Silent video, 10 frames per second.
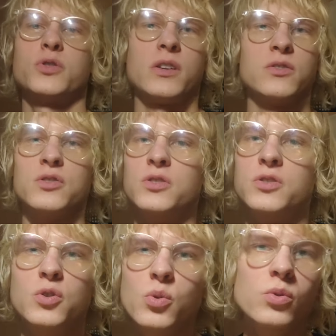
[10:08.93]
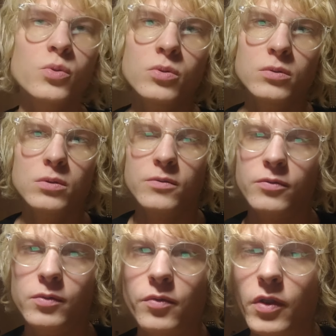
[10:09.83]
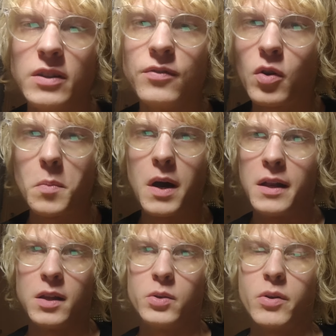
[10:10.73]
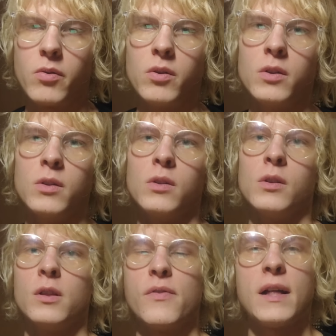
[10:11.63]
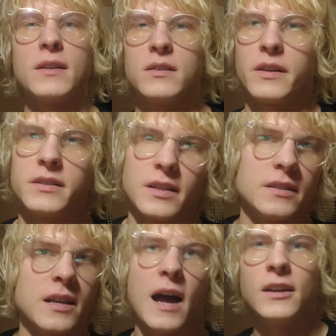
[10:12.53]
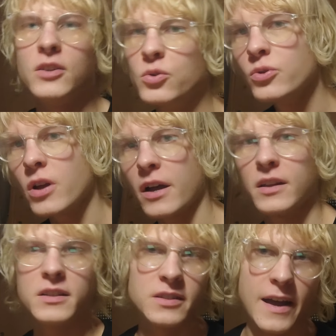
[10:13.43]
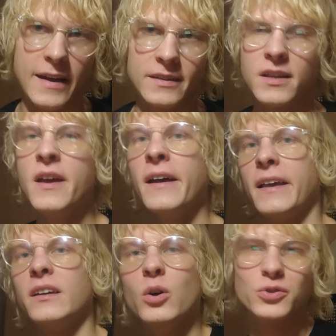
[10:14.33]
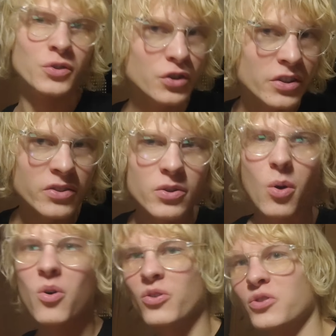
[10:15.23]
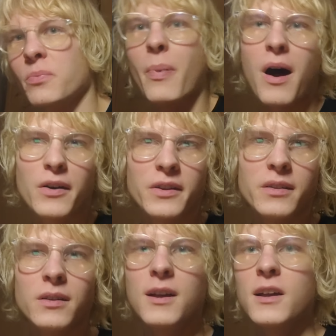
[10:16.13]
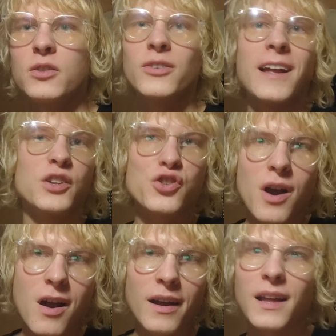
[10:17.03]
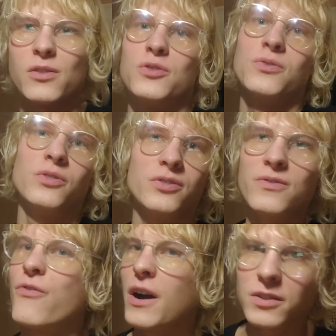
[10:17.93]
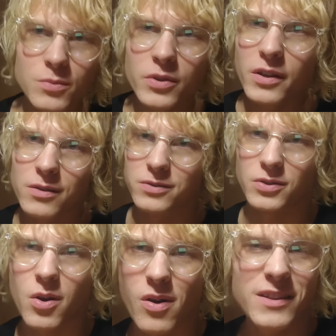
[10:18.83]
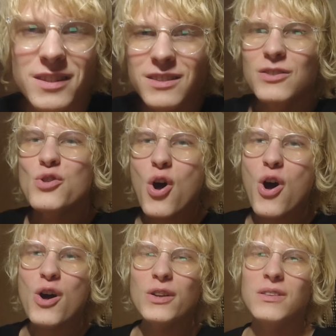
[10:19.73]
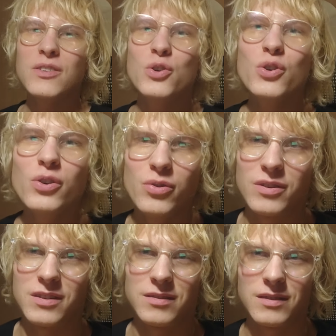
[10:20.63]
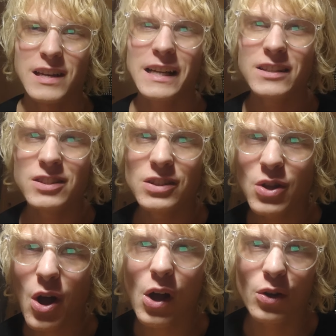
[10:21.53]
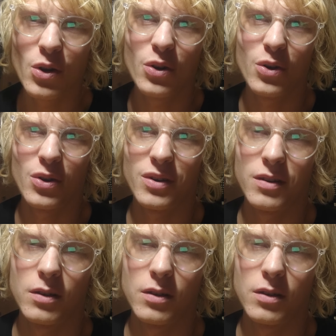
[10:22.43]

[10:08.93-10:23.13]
and just do things for money, you know. Then he says, I need sex. He goes on Tinder or to partying to get drunk and to fuck some girls, you know. It's not good. It's not good.